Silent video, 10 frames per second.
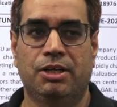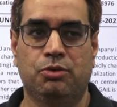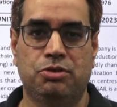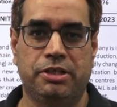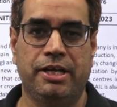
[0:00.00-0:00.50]

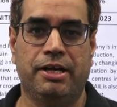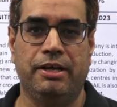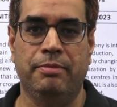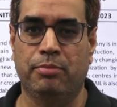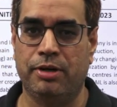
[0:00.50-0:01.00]
to
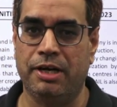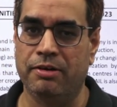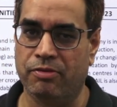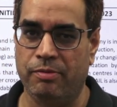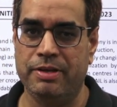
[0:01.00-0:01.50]
share important
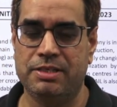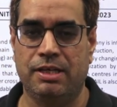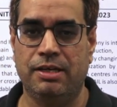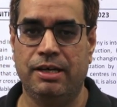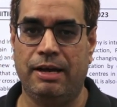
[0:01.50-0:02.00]

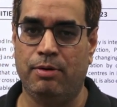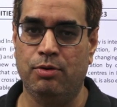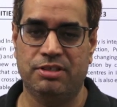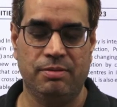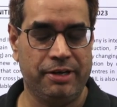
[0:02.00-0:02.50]
information
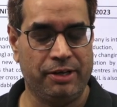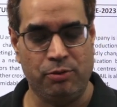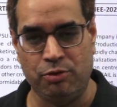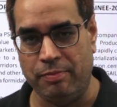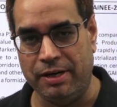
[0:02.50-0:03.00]
about some
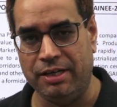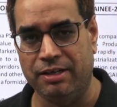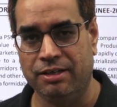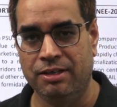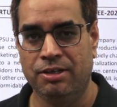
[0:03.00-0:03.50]
recruitment.
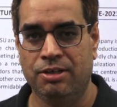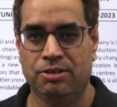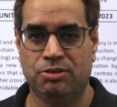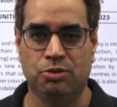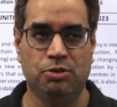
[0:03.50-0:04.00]

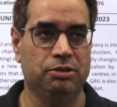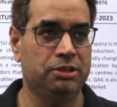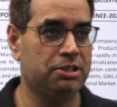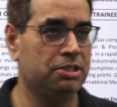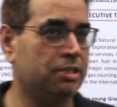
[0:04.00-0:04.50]
So
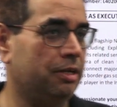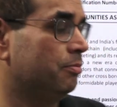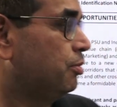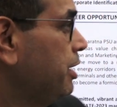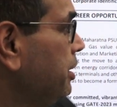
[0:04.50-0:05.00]
this is
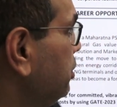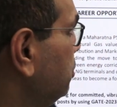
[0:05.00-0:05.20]
important